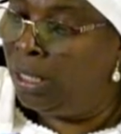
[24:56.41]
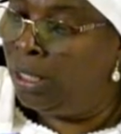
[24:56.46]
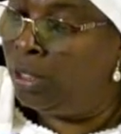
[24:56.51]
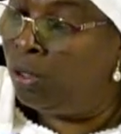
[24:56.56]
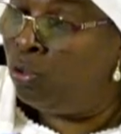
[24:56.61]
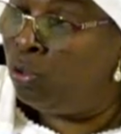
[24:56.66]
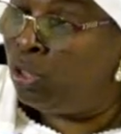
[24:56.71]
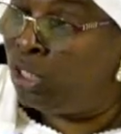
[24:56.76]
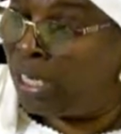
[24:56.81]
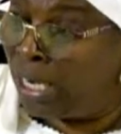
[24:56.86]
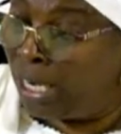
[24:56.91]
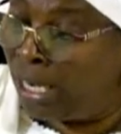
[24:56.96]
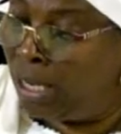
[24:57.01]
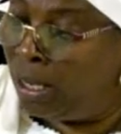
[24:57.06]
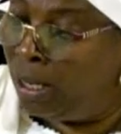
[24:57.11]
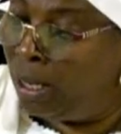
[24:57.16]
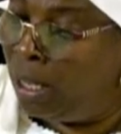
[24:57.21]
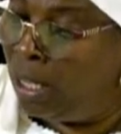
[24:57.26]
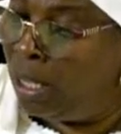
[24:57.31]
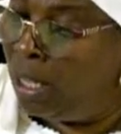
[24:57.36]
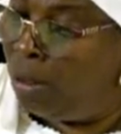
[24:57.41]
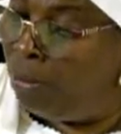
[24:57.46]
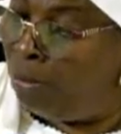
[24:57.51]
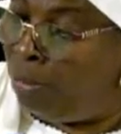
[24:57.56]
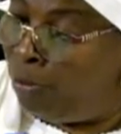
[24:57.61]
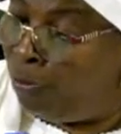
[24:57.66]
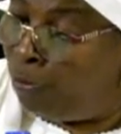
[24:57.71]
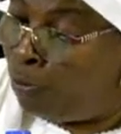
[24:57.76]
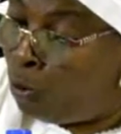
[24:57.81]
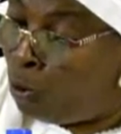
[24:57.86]
to check
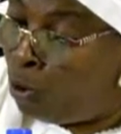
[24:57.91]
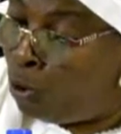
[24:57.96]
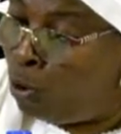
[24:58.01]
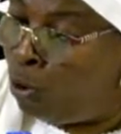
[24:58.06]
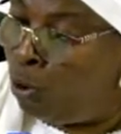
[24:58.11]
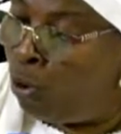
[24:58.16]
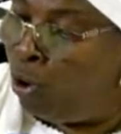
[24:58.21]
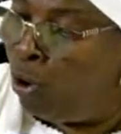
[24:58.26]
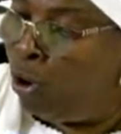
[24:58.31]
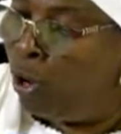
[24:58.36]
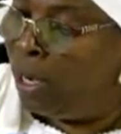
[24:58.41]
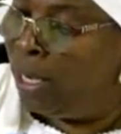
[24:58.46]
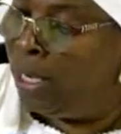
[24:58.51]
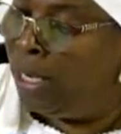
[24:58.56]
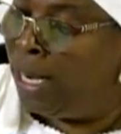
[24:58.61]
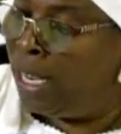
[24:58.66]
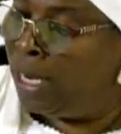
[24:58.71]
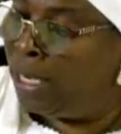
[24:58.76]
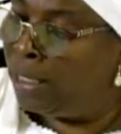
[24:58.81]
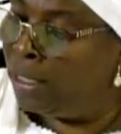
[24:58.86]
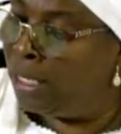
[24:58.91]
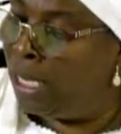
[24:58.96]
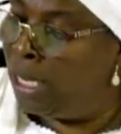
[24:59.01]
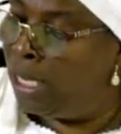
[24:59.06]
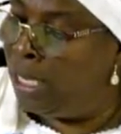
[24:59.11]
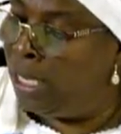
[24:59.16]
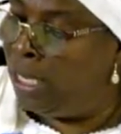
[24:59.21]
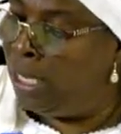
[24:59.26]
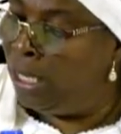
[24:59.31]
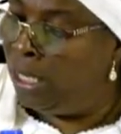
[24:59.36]
before there is
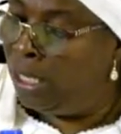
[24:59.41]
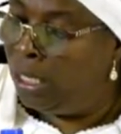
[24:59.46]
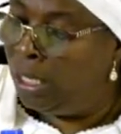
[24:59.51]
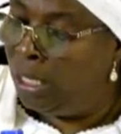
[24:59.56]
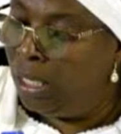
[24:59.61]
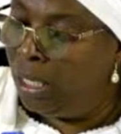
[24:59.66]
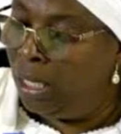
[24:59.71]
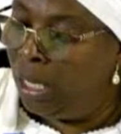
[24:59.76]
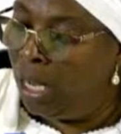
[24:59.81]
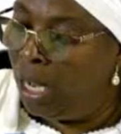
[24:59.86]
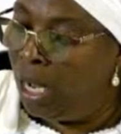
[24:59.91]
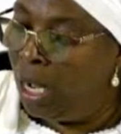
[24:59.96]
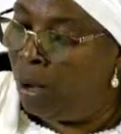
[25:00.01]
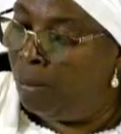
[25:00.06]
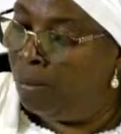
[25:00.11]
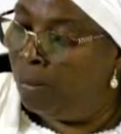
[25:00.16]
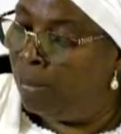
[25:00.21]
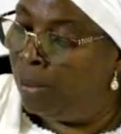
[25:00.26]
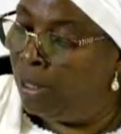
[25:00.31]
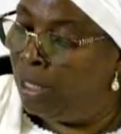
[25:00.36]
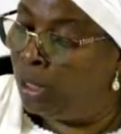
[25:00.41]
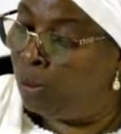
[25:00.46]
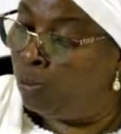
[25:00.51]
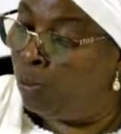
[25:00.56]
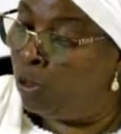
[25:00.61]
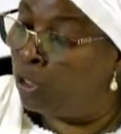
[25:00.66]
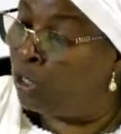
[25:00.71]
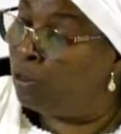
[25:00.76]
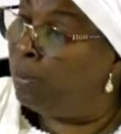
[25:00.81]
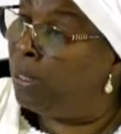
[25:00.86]
any
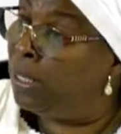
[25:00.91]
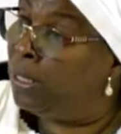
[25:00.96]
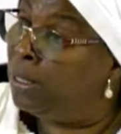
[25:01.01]
disbursement.